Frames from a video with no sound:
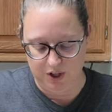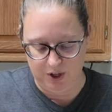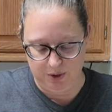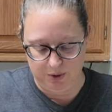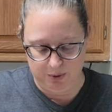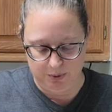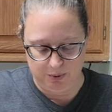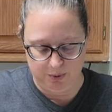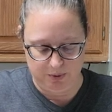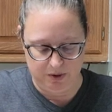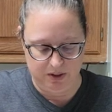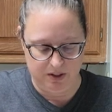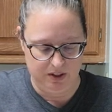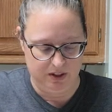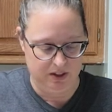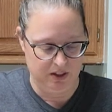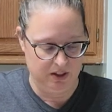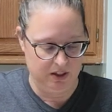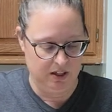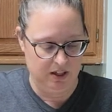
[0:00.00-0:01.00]
you.
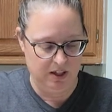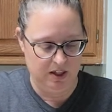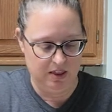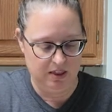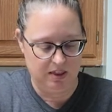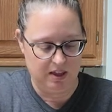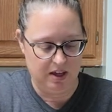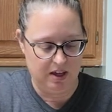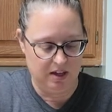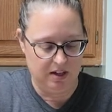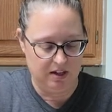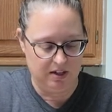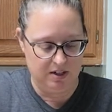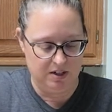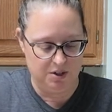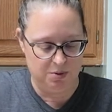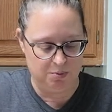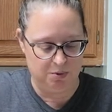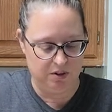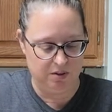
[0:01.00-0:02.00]
That
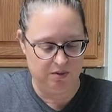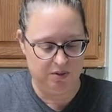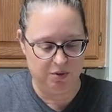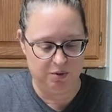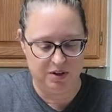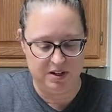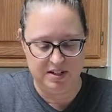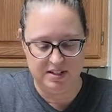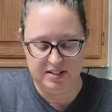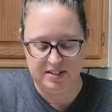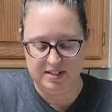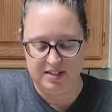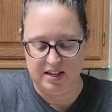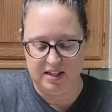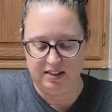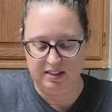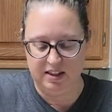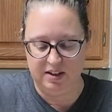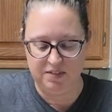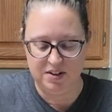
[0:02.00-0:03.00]
is one of the reasons
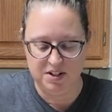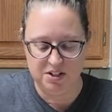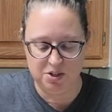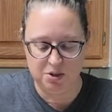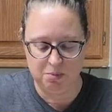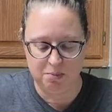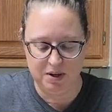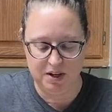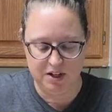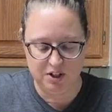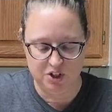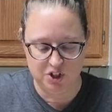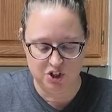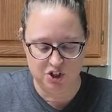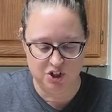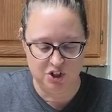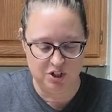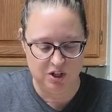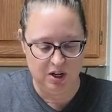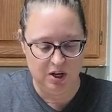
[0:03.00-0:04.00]
I love it so
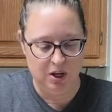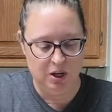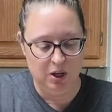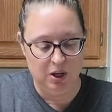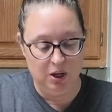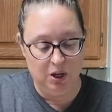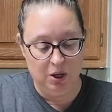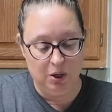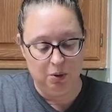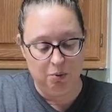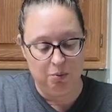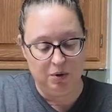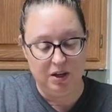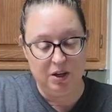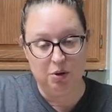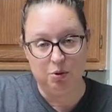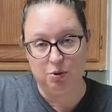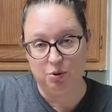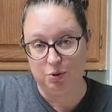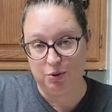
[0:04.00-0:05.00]
much.
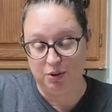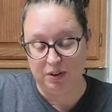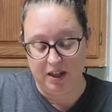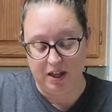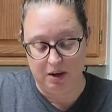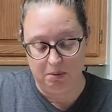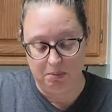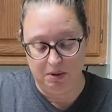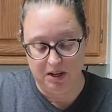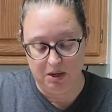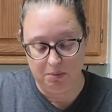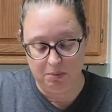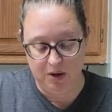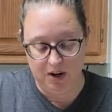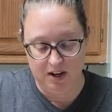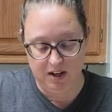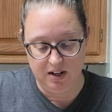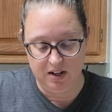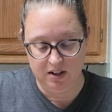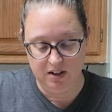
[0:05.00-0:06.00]
We go through a lot of pita
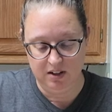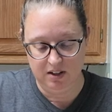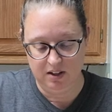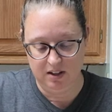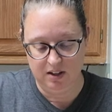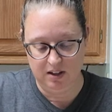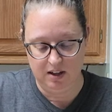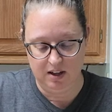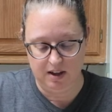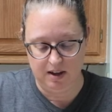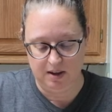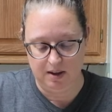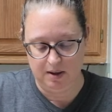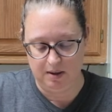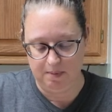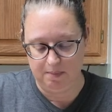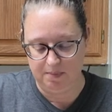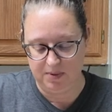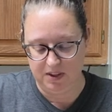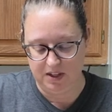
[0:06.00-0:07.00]
bread
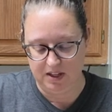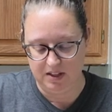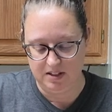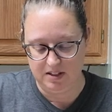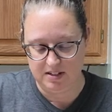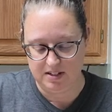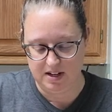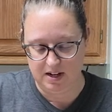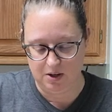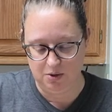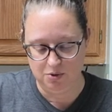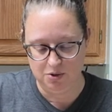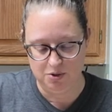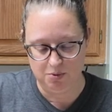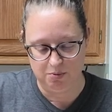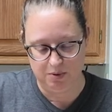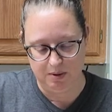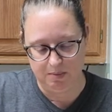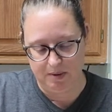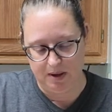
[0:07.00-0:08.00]
um, in this
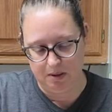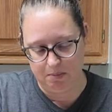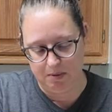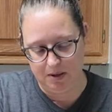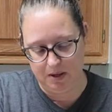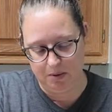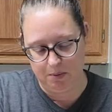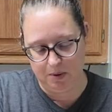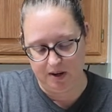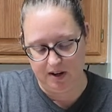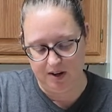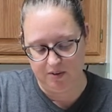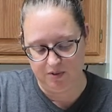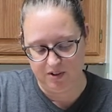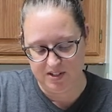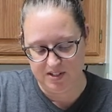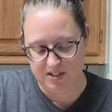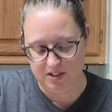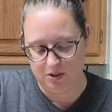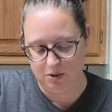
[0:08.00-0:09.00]
house. We make pita bread
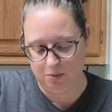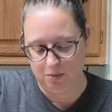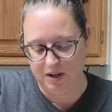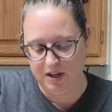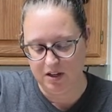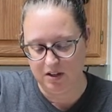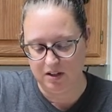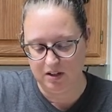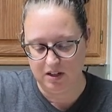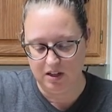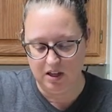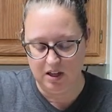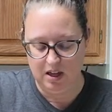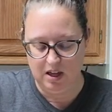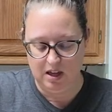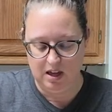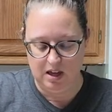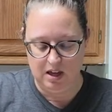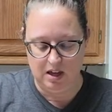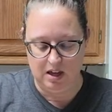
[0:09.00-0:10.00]
every single week,
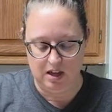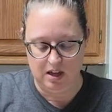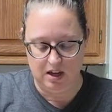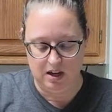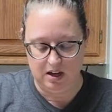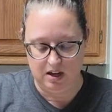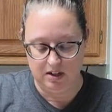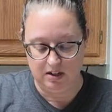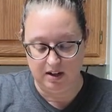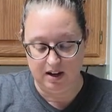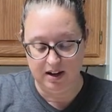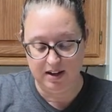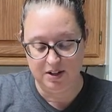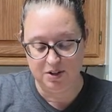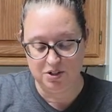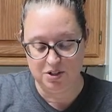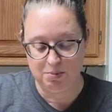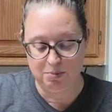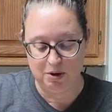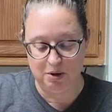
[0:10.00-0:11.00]
and I
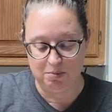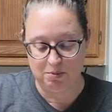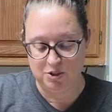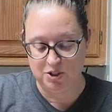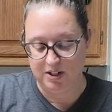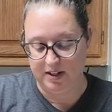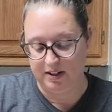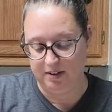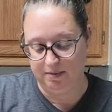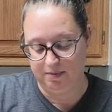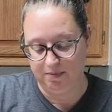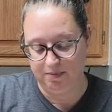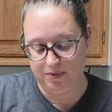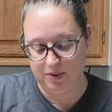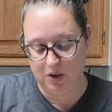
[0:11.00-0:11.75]
use the bread machine